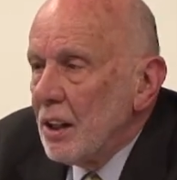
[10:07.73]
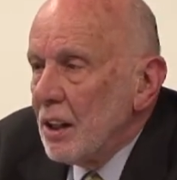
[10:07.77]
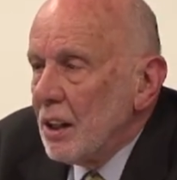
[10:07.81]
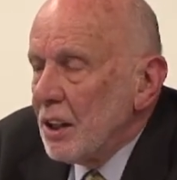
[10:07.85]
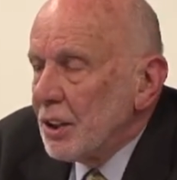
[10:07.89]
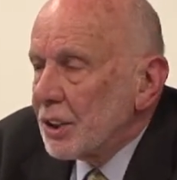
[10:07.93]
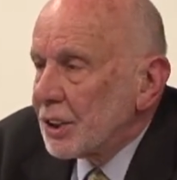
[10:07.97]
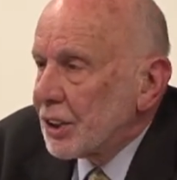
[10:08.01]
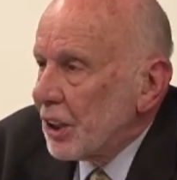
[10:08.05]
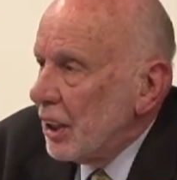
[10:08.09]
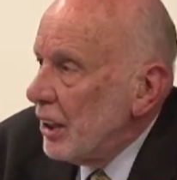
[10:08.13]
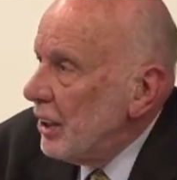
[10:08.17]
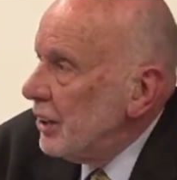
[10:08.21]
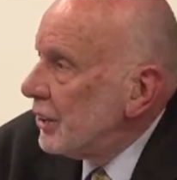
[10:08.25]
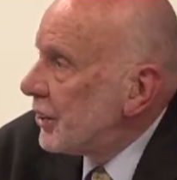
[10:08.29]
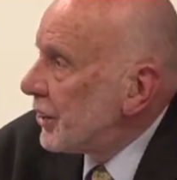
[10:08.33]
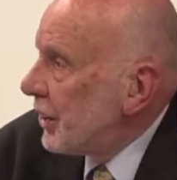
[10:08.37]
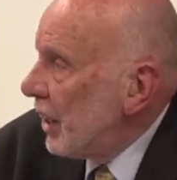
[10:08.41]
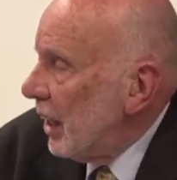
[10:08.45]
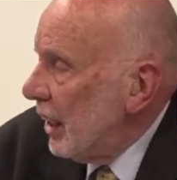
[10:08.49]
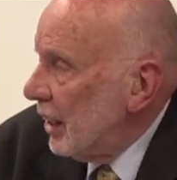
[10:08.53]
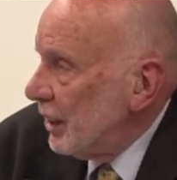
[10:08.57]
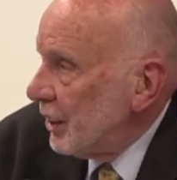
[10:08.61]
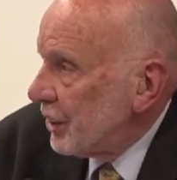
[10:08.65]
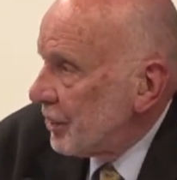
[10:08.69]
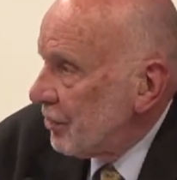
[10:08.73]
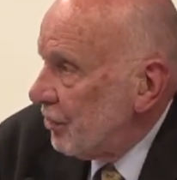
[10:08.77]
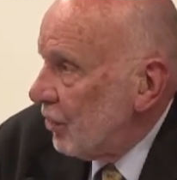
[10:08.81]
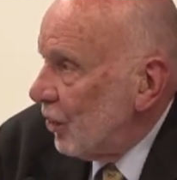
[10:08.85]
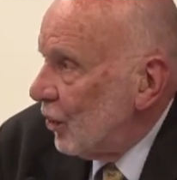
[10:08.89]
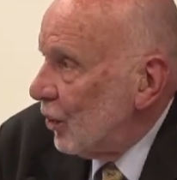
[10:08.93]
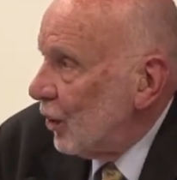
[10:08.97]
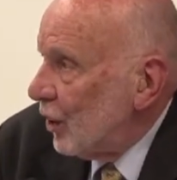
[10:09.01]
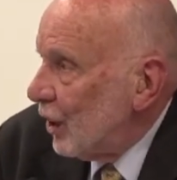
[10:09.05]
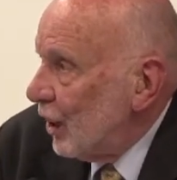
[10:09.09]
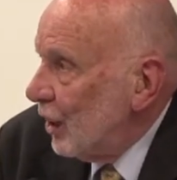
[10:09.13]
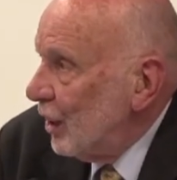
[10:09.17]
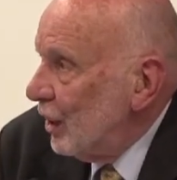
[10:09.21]
C stands
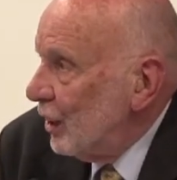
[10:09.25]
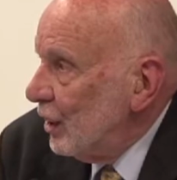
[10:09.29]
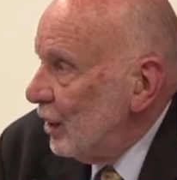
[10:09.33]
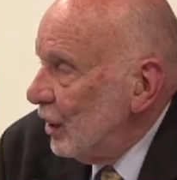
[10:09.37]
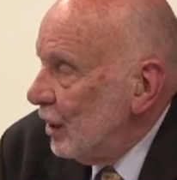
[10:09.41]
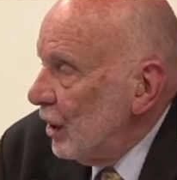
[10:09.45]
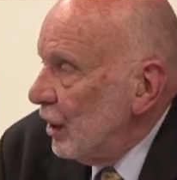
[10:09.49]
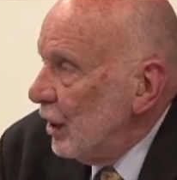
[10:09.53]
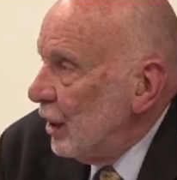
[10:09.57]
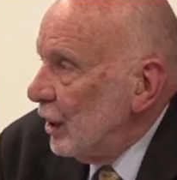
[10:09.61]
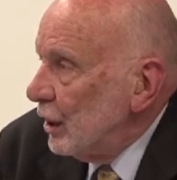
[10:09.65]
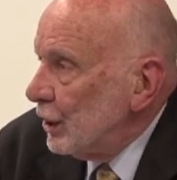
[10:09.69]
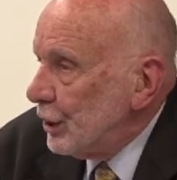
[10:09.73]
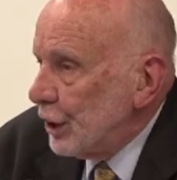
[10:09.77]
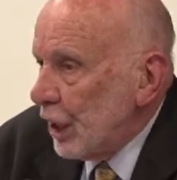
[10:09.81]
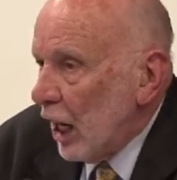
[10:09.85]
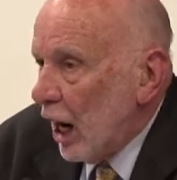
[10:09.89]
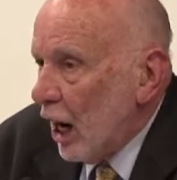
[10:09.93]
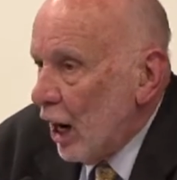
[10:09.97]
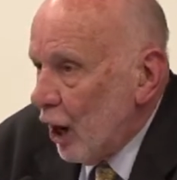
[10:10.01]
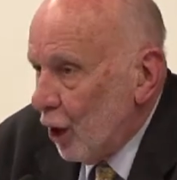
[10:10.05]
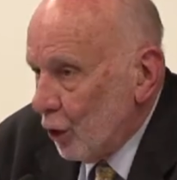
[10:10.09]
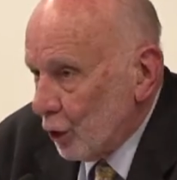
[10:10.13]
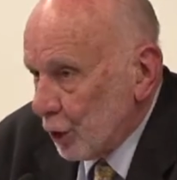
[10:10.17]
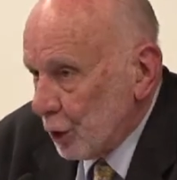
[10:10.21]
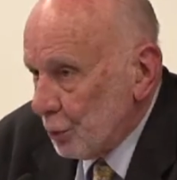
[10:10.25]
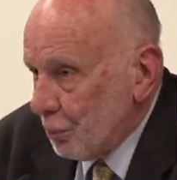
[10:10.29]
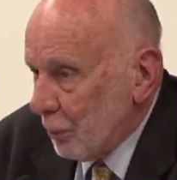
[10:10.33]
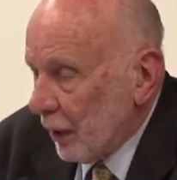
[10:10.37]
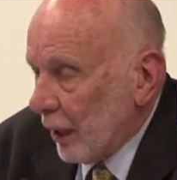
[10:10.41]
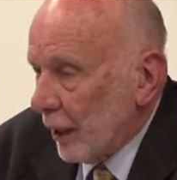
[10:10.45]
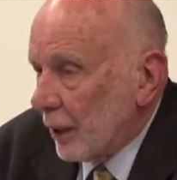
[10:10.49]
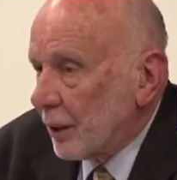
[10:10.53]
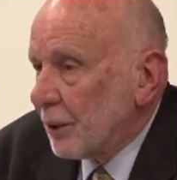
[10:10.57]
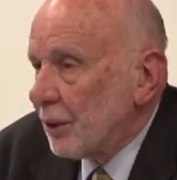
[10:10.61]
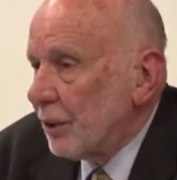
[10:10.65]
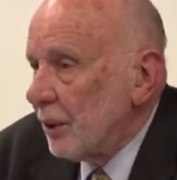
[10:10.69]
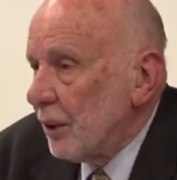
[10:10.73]
for Charles
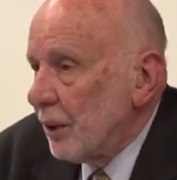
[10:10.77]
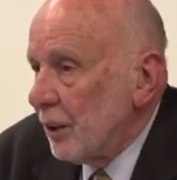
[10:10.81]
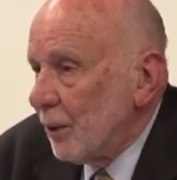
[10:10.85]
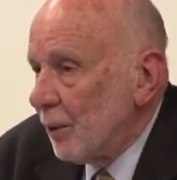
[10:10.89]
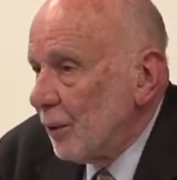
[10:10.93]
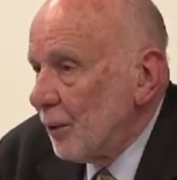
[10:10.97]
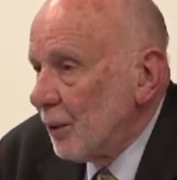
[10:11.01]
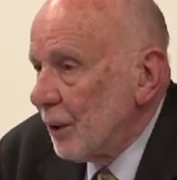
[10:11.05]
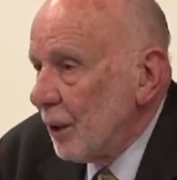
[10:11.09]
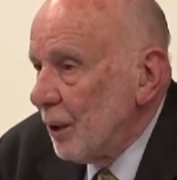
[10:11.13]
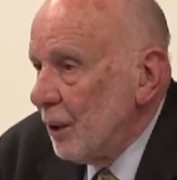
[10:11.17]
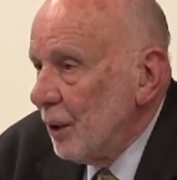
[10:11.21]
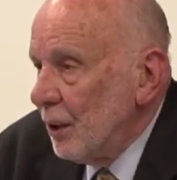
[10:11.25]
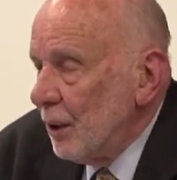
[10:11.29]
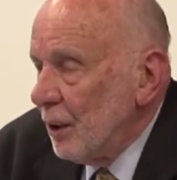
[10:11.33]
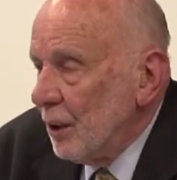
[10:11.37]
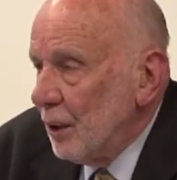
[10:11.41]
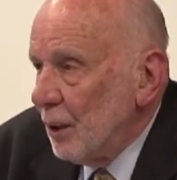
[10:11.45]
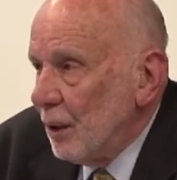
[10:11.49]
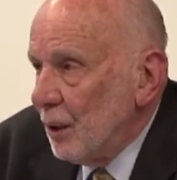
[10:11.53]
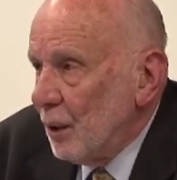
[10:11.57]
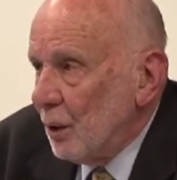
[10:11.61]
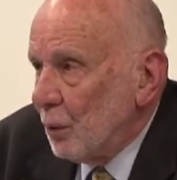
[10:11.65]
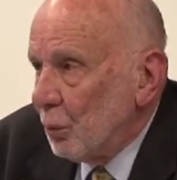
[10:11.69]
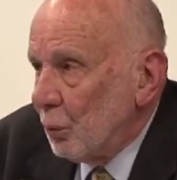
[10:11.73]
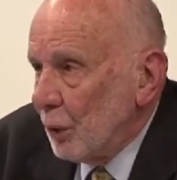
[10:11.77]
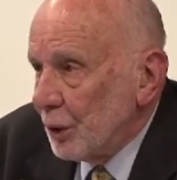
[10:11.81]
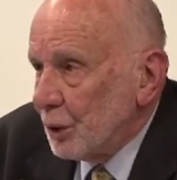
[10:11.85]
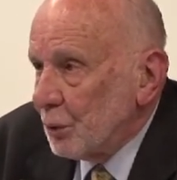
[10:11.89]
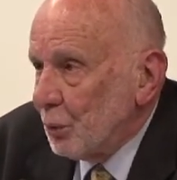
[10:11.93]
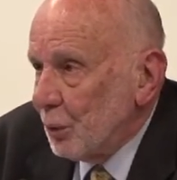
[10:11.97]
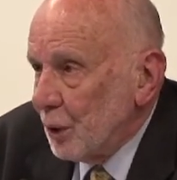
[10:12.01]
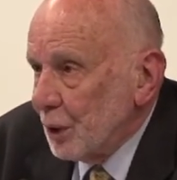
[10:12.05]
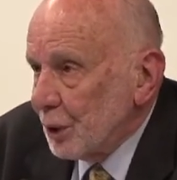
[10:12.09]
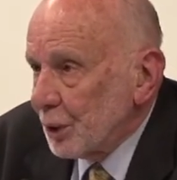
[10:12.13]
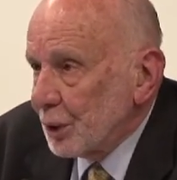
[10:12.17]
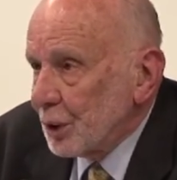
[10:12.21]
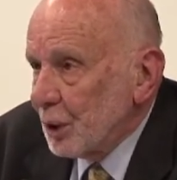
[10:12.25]
Blackshield, which
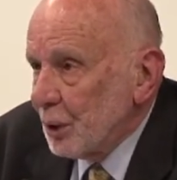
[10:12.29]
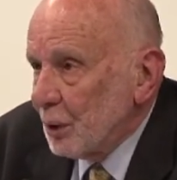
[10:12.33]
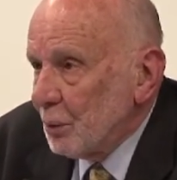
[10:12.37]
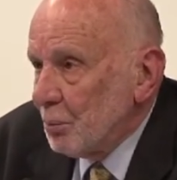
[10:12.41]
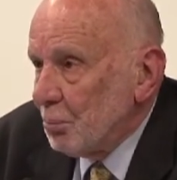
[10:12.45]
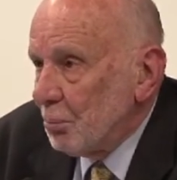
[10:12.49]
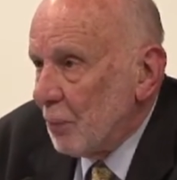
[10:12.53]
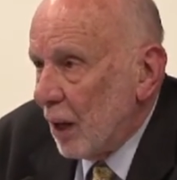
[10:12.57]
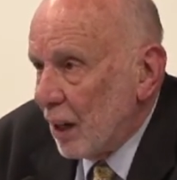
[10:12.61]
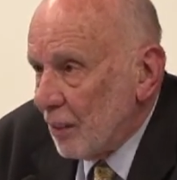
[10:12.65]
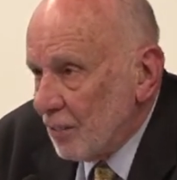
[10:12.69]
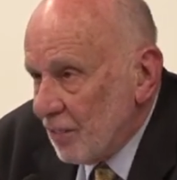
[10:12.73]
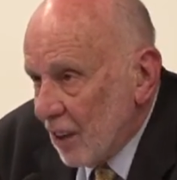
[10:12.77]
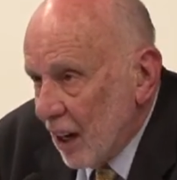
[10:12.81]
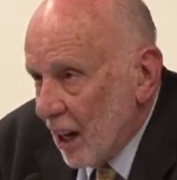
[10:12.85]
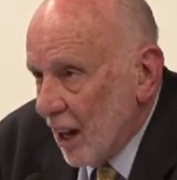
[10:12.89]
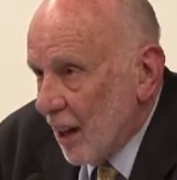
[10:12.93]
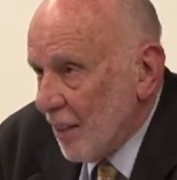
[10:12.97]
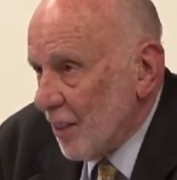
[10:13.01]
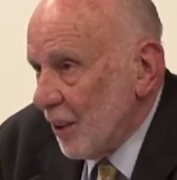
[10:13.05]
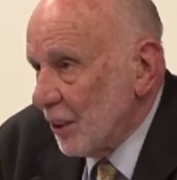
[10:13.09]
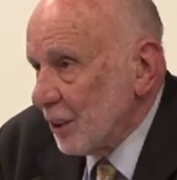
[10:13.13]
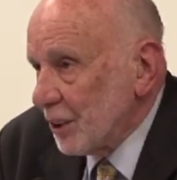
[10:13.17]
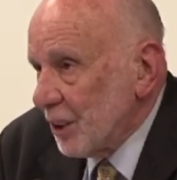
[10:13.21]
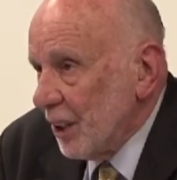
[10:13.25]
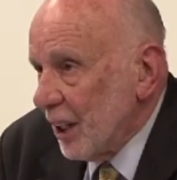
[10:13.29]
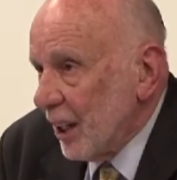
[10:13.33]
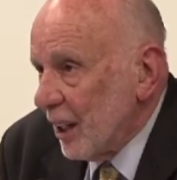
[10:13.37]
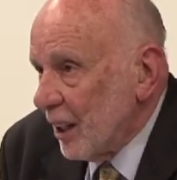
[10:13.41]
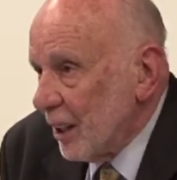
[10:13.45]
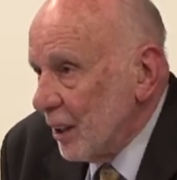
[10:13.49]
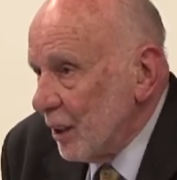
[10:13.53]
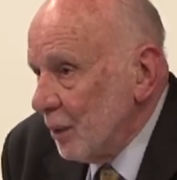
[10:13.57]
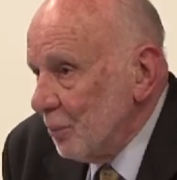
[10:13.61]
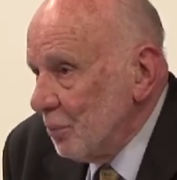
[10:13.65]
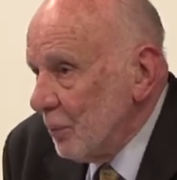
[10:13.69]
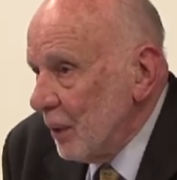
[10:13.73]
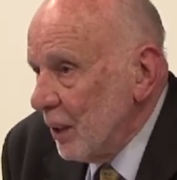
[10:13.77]
was my father's
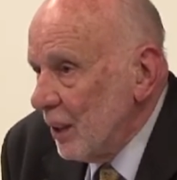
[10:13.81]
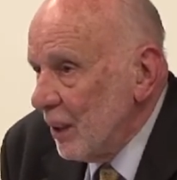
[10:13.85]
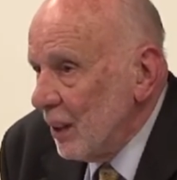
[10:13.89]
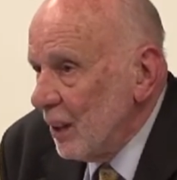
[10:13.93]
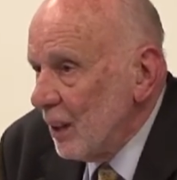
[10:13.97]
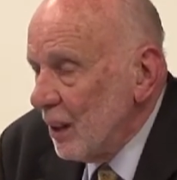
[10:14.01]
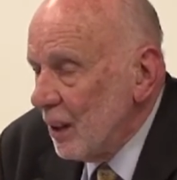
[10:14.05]
name.